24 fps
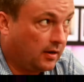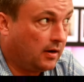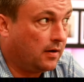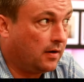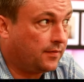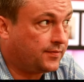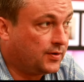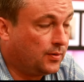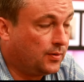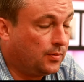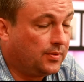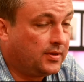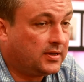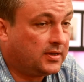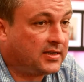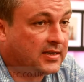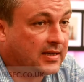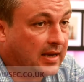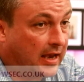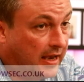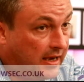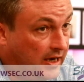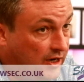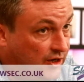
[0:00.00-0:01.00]
after all the
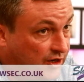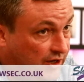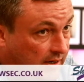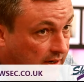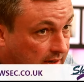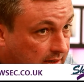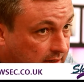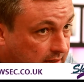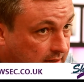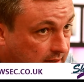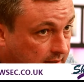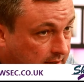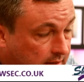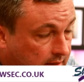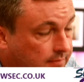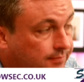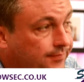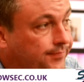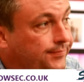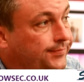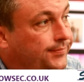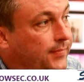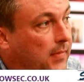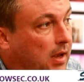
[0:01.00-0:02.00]
stages,
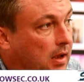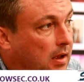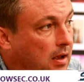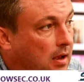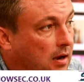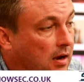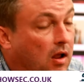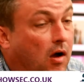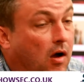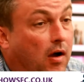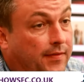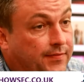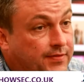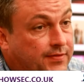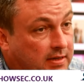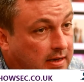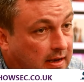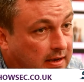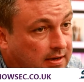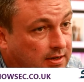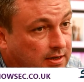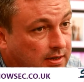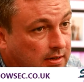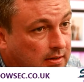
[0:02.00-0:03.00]
live
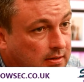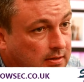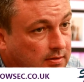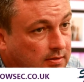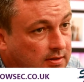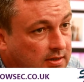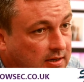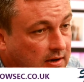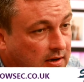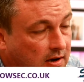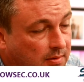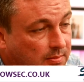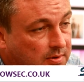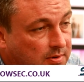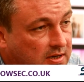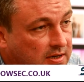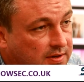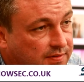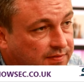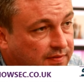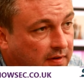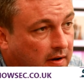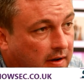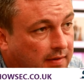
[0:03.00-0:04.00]
stages on site, which
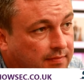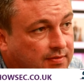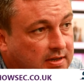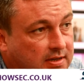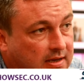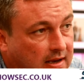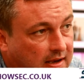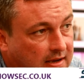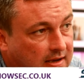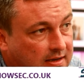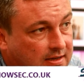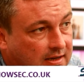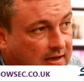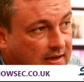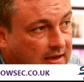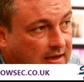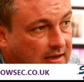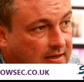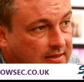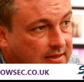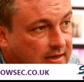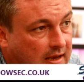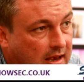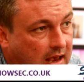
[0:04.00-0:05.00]
is 5
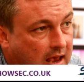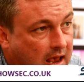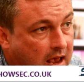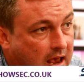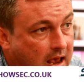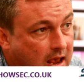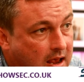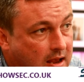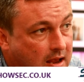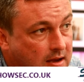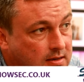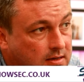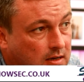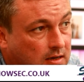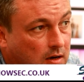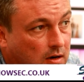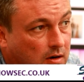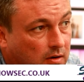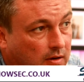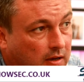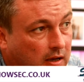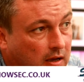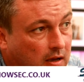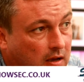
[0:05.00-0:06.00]
stages, and
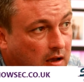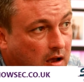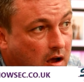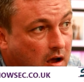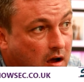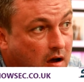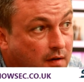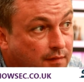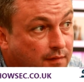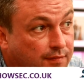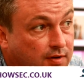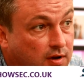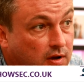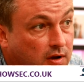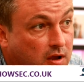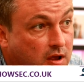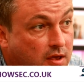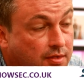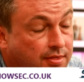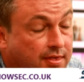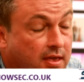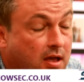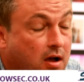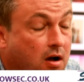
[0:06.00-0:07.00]
looking after
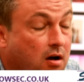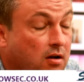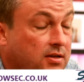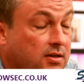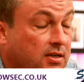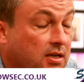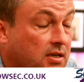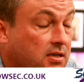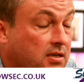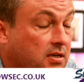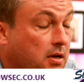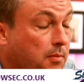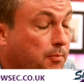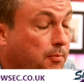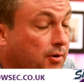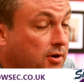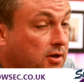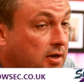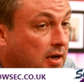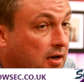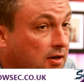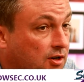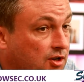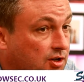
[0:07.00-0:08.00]
the artist
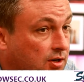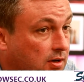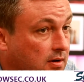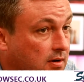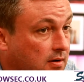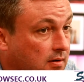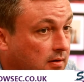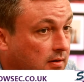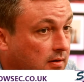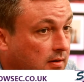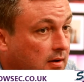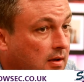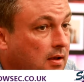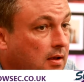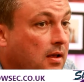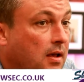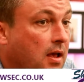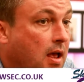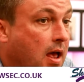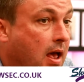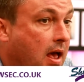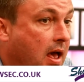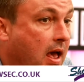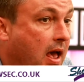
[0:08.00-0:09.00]
production,
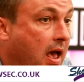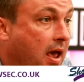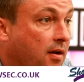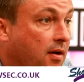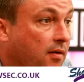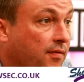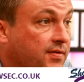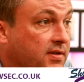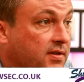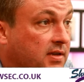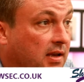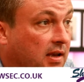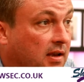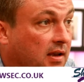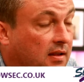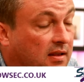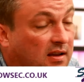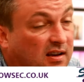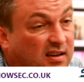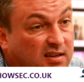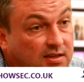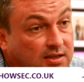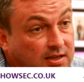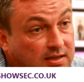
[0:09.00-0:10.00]
and obviously the
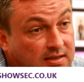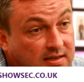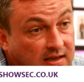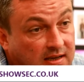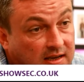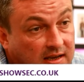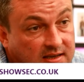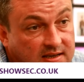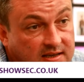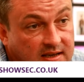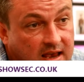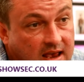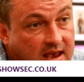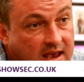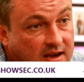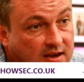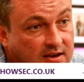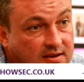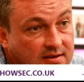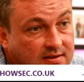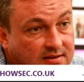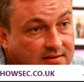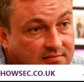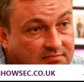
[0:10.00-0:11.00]
logistics
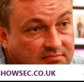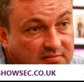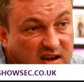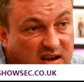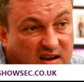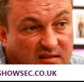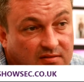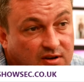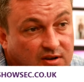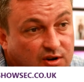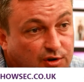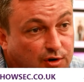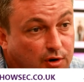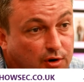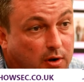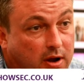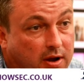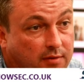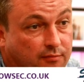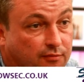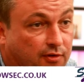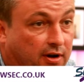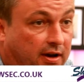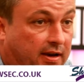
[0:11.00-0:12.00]
and, you know,
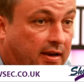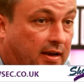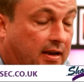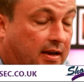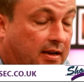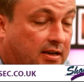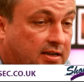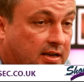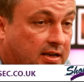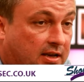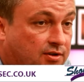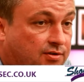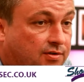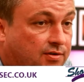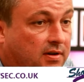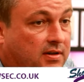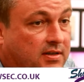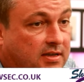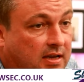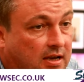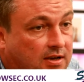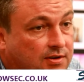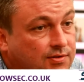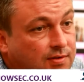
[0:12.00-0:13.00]
crewing, rigging,
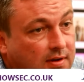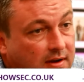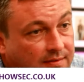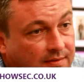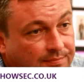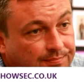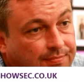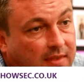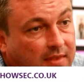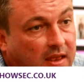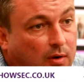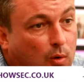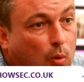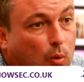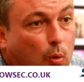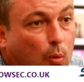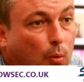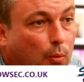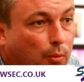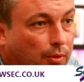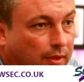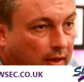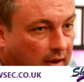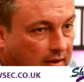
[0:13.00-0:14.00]
etc., and all
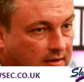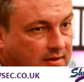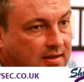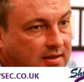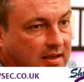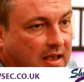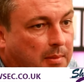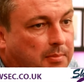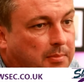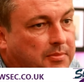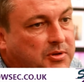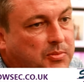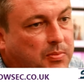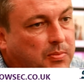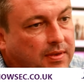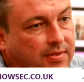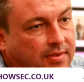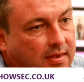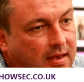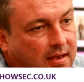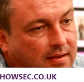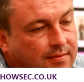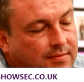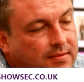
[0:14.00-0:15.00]
that comes with
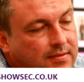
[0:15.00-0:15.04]
that.